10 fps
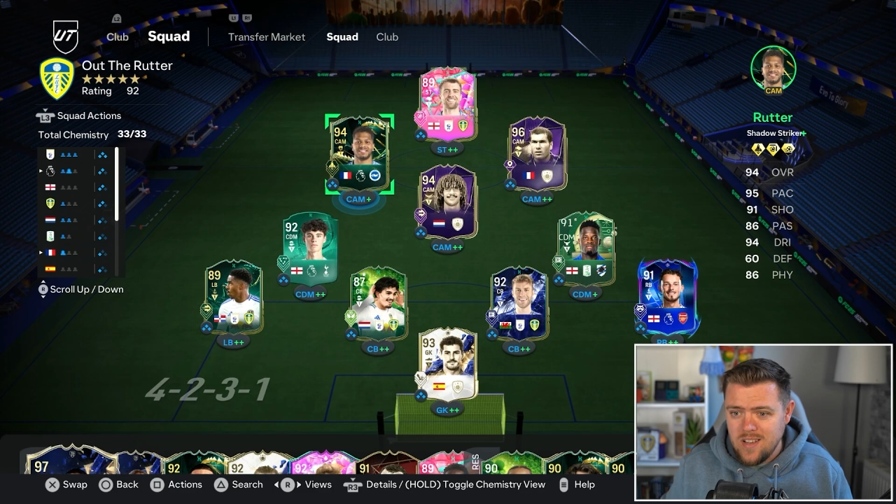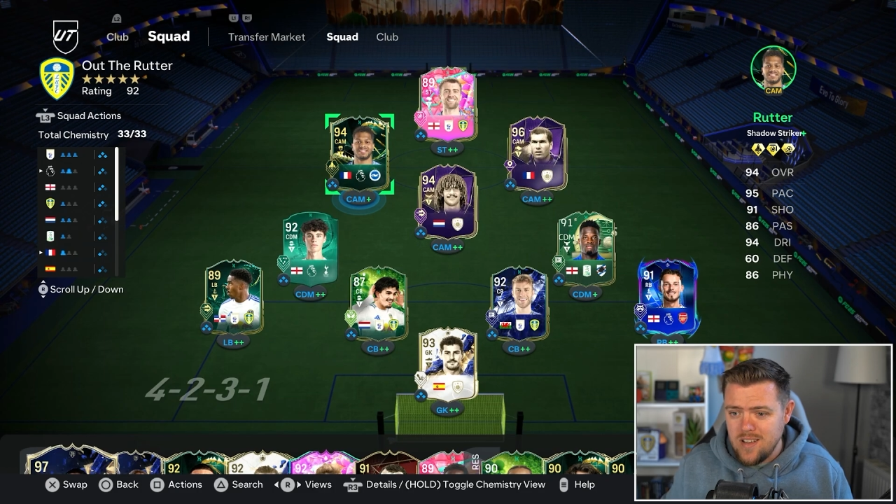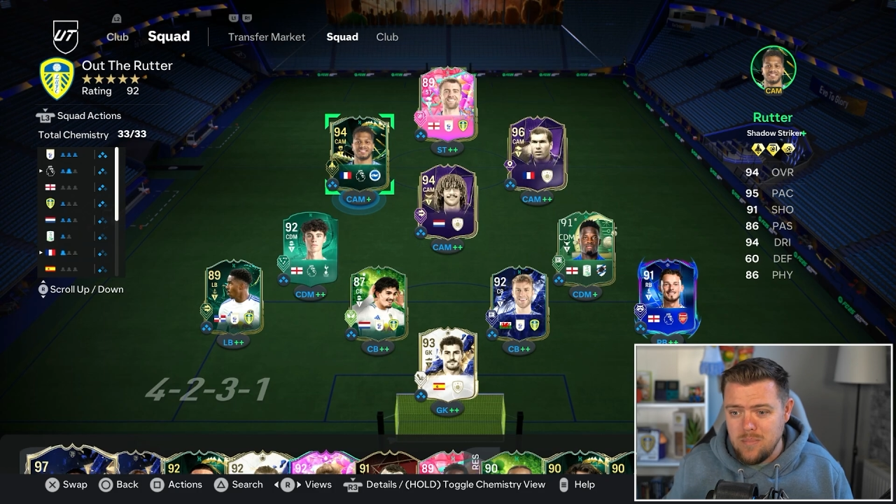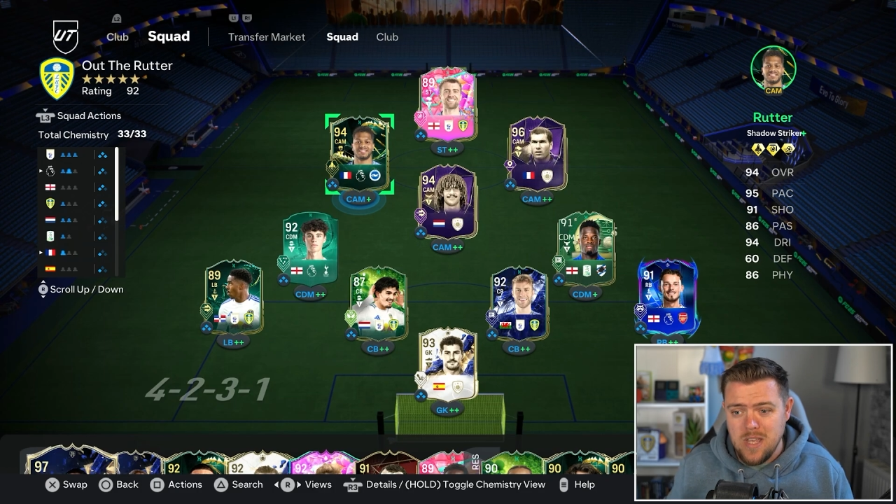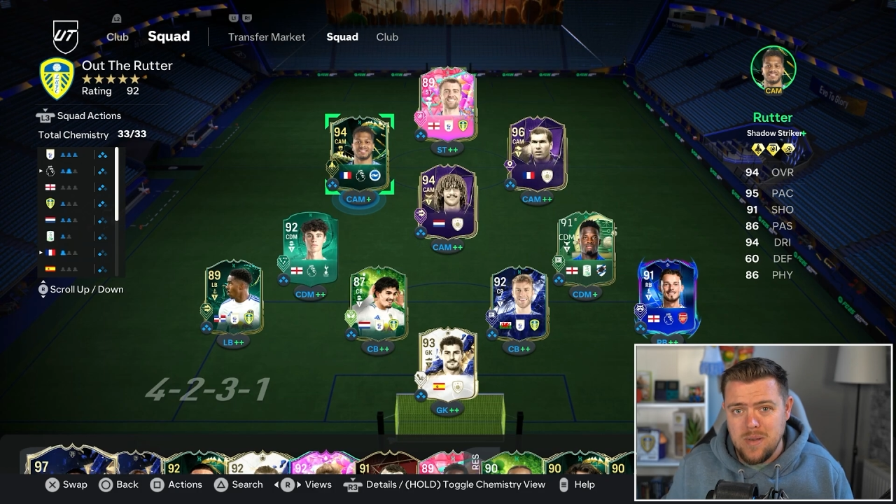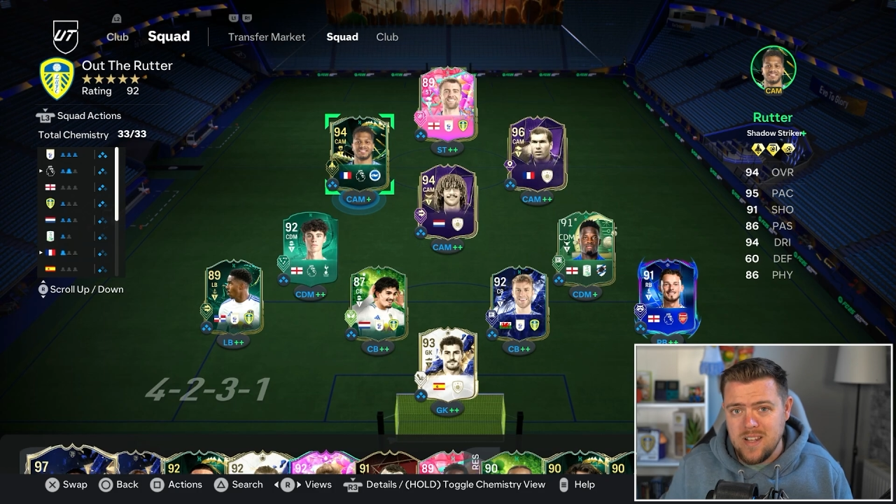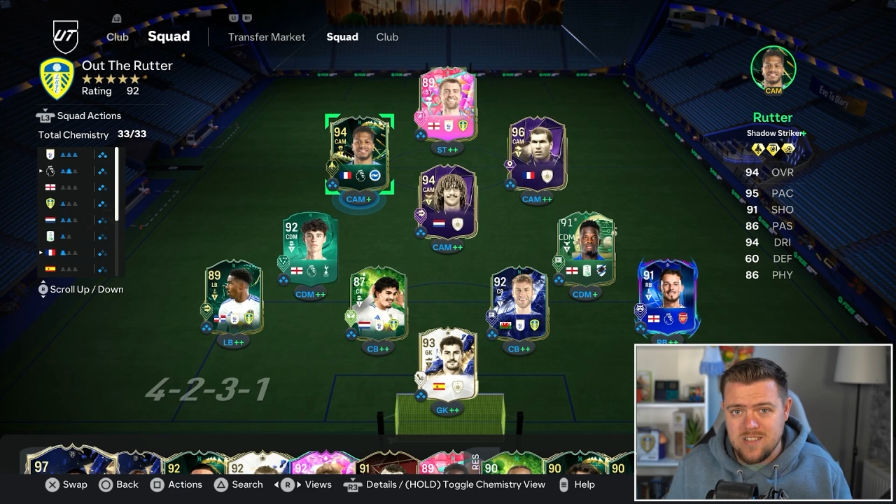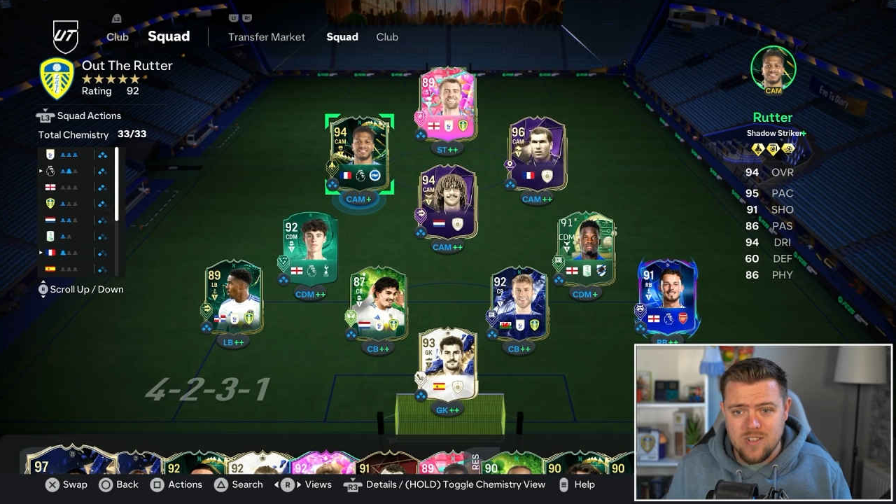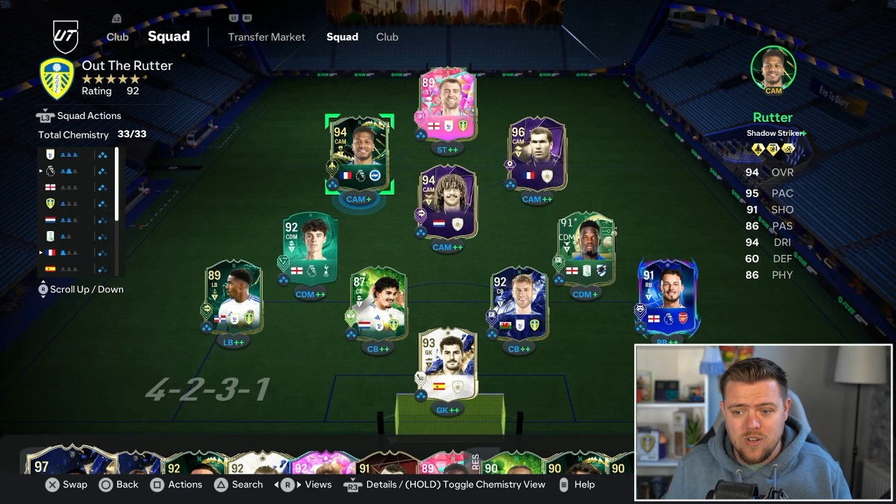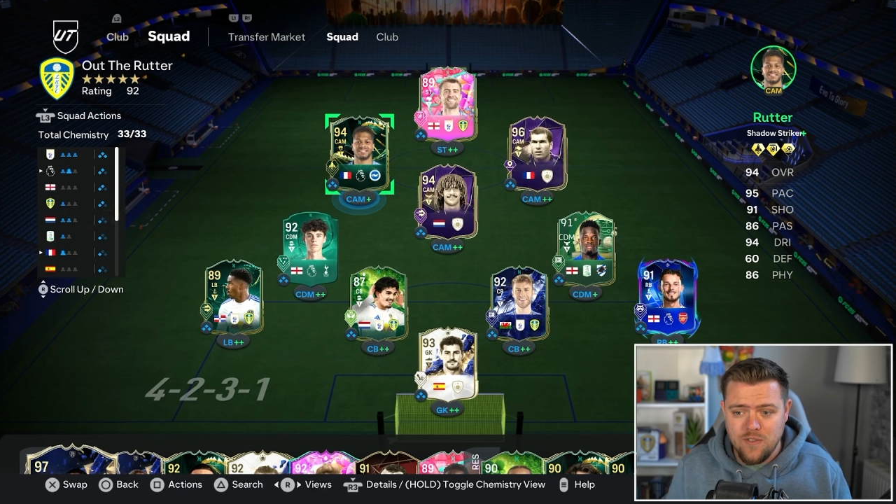and maybe I'd have
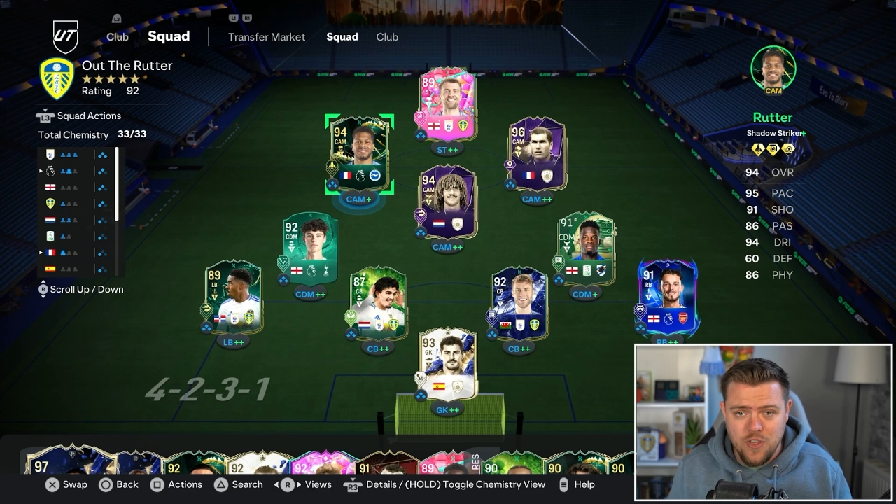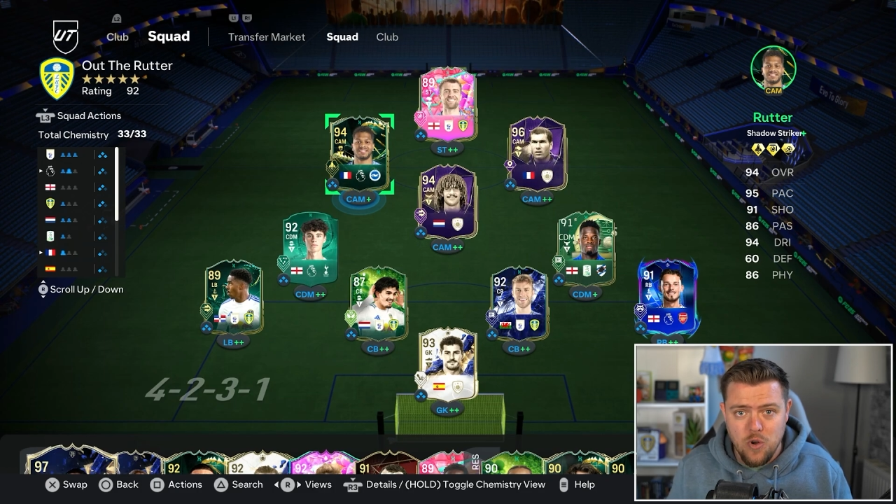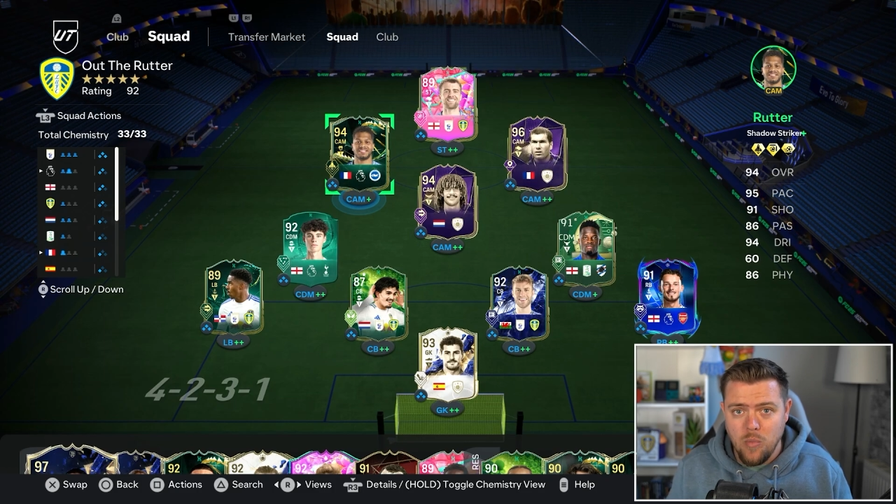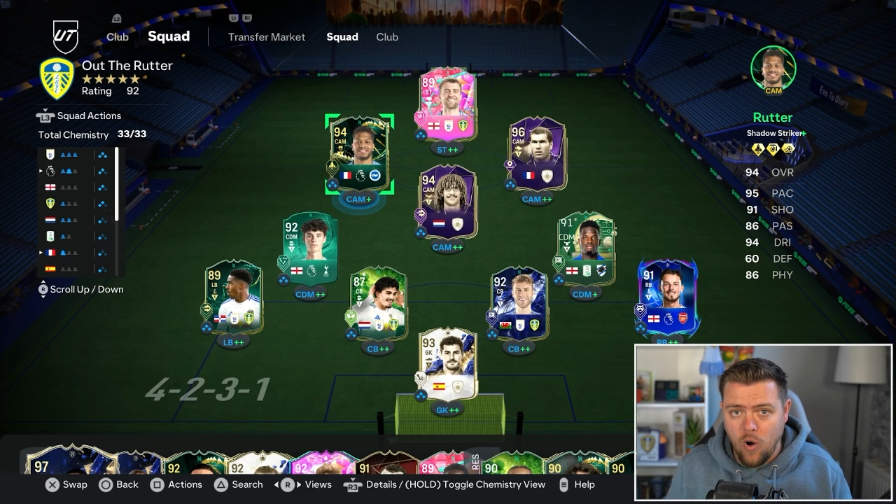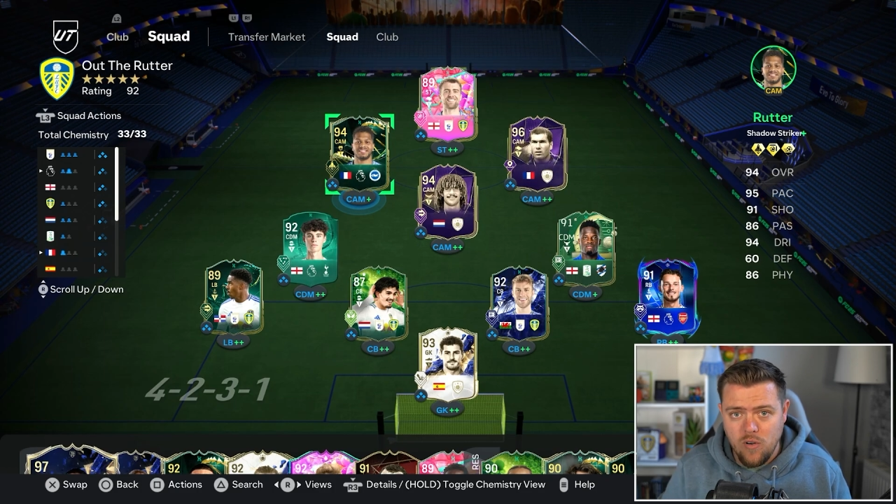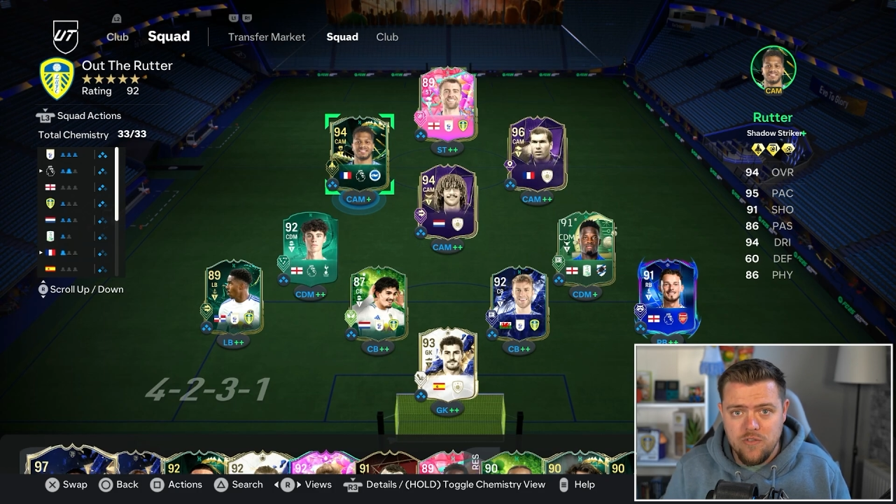scored a few more